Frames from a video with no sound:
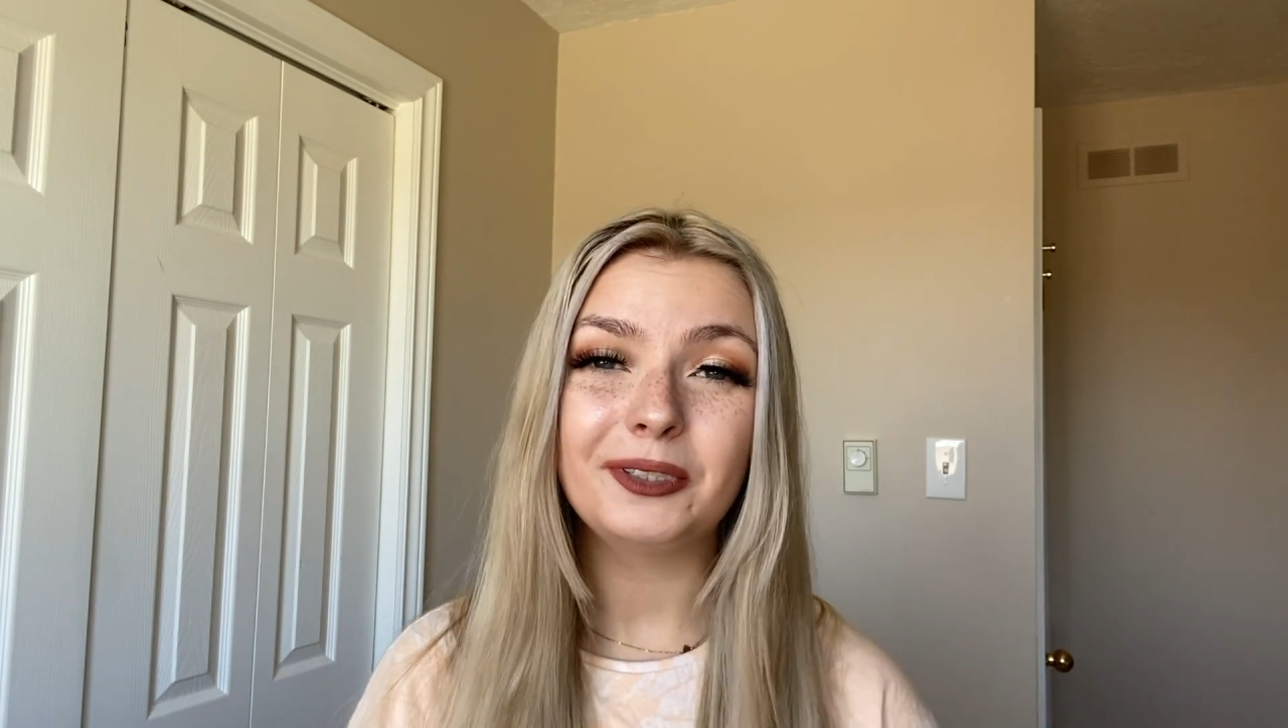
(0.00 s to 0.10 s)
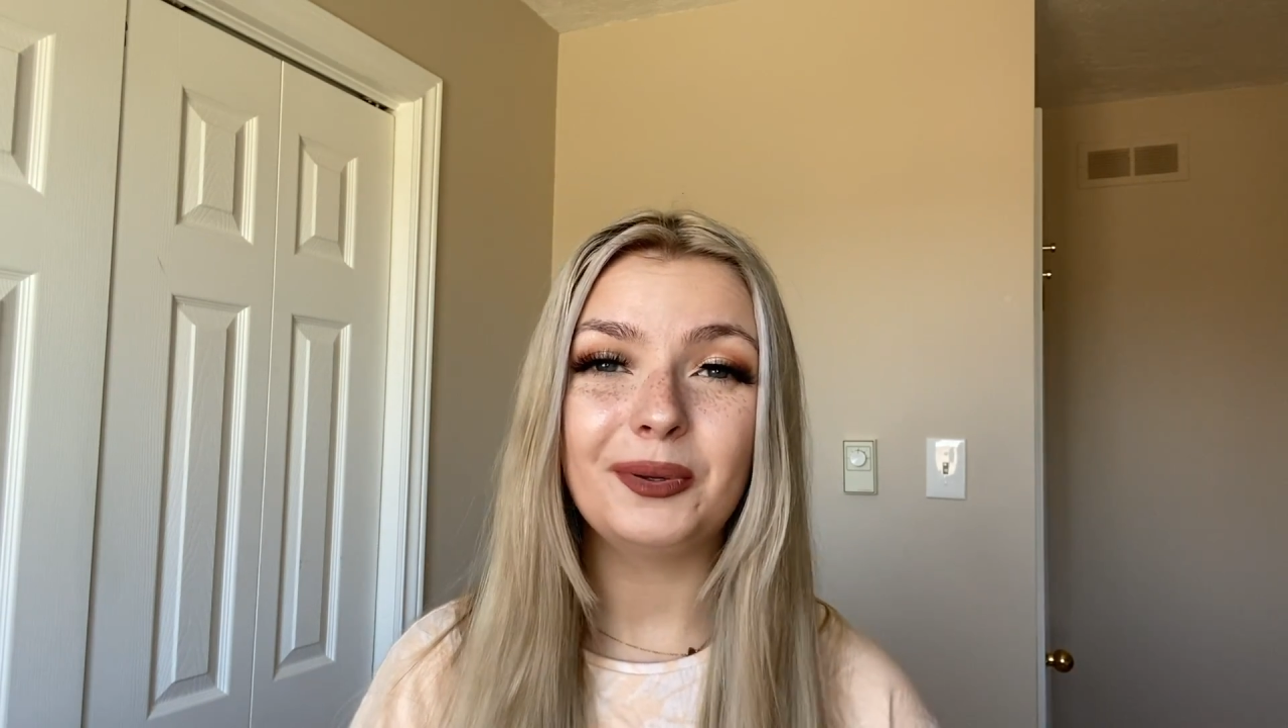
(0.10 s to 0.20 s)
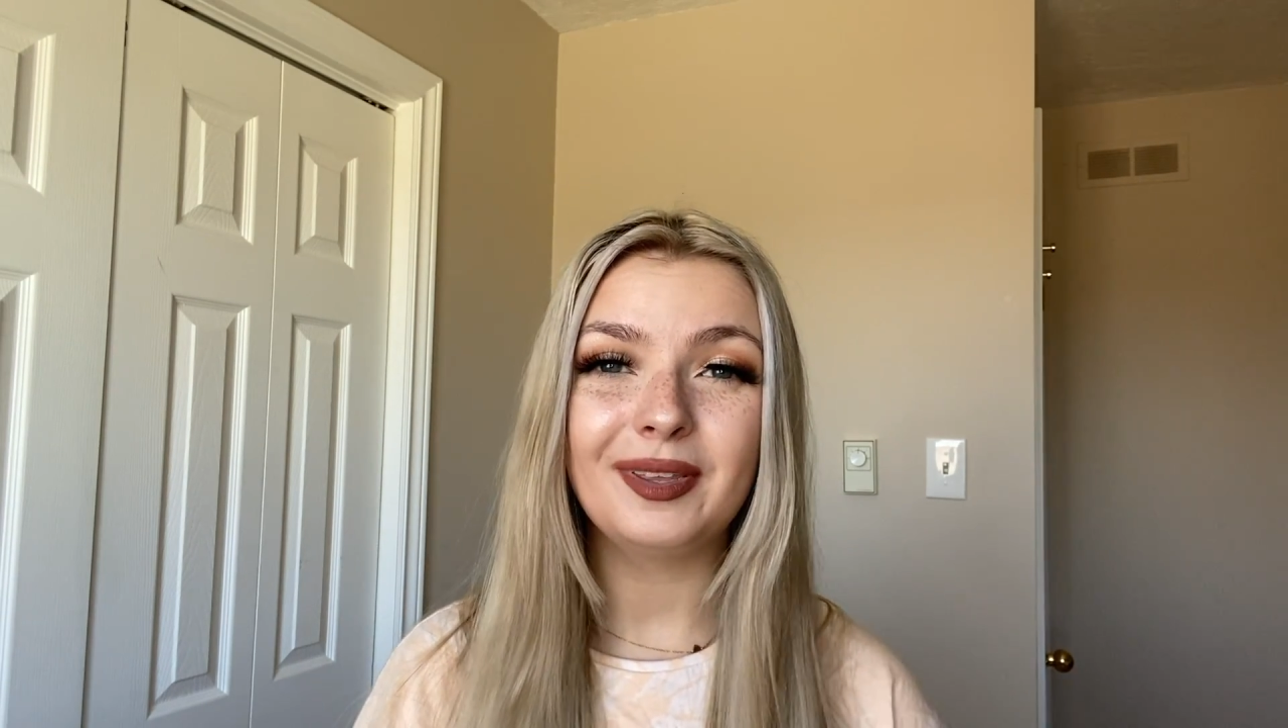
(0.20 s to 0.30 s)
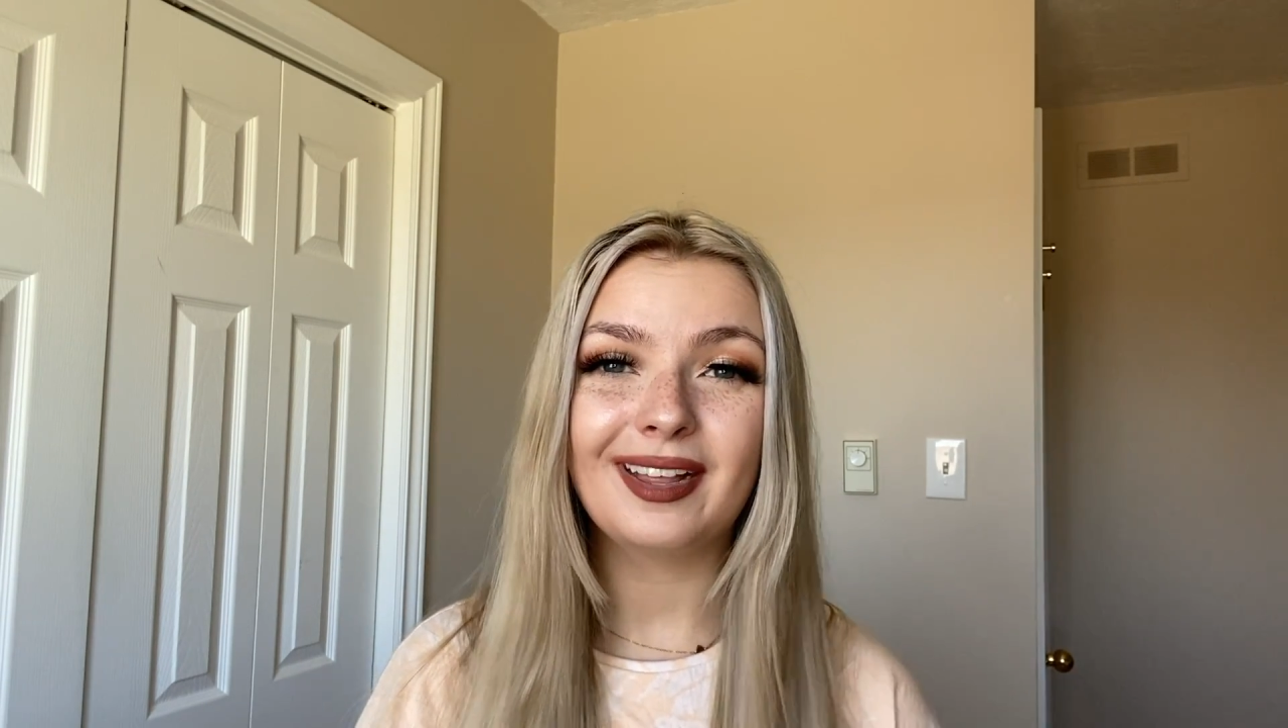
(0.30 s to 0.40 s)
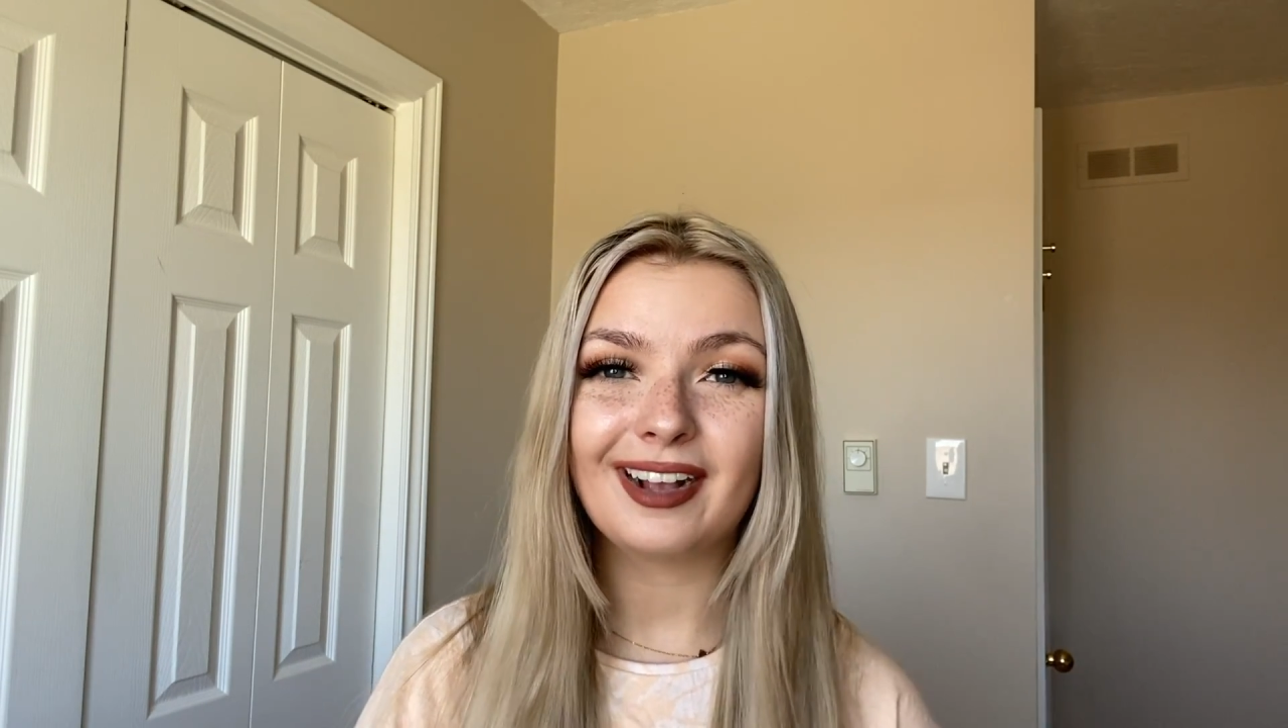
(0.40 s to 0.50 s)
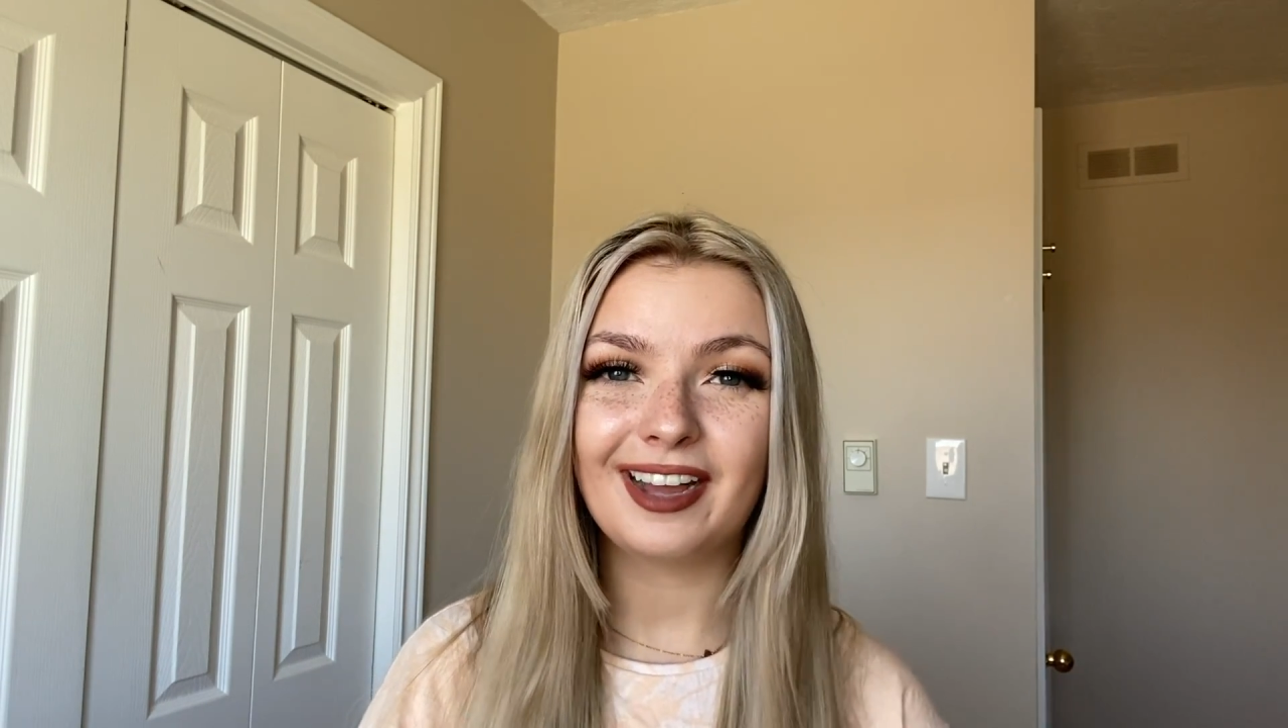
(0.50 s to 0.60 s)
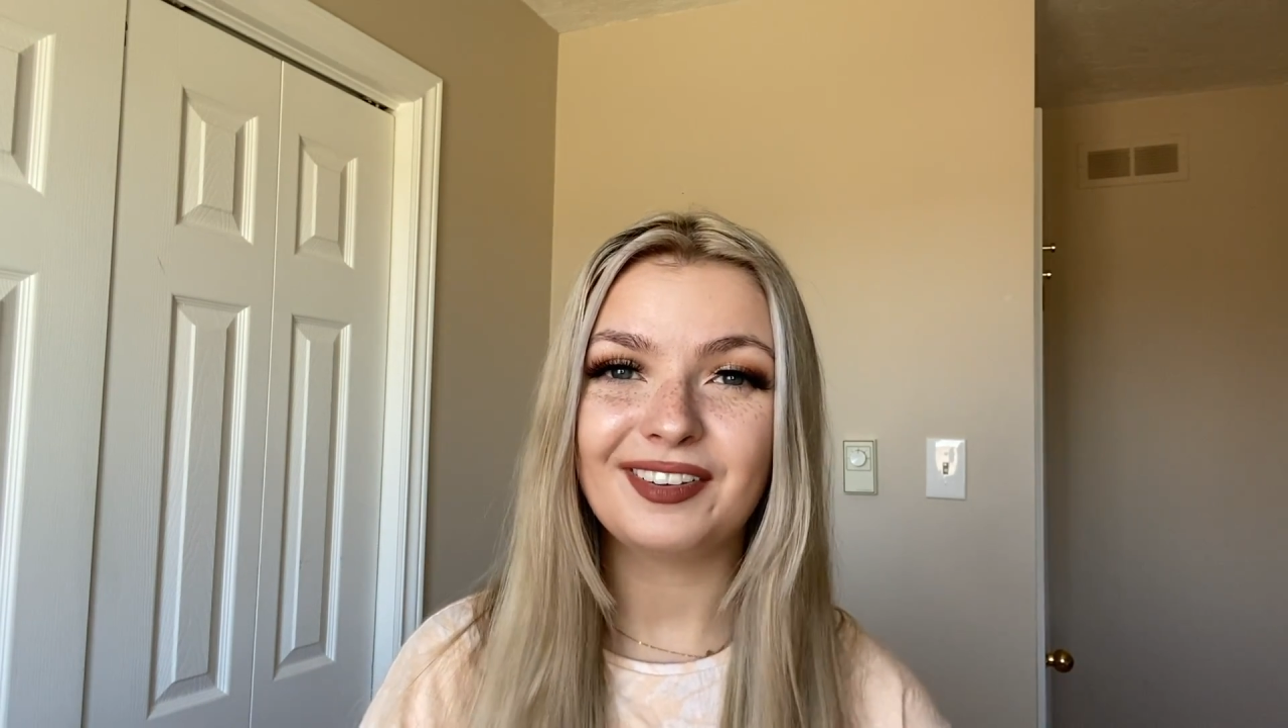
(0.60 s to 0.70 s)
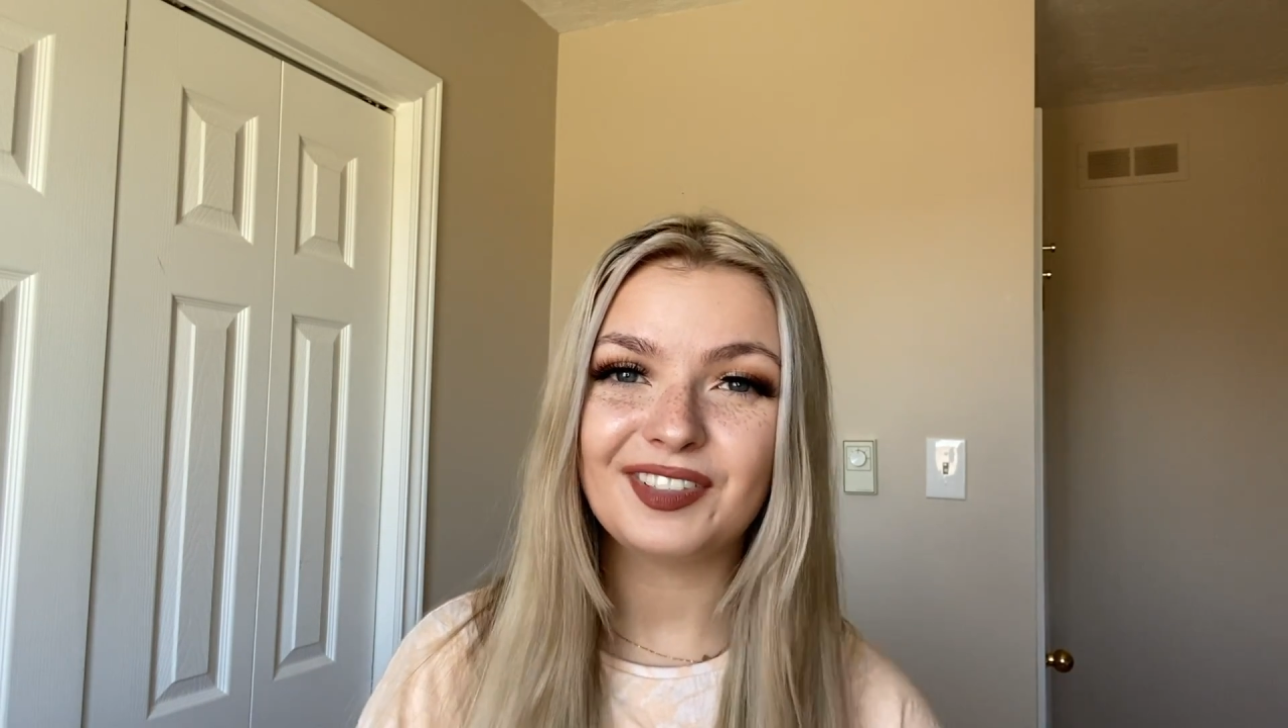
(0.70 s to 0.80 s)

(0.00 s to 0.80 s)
doing that kind of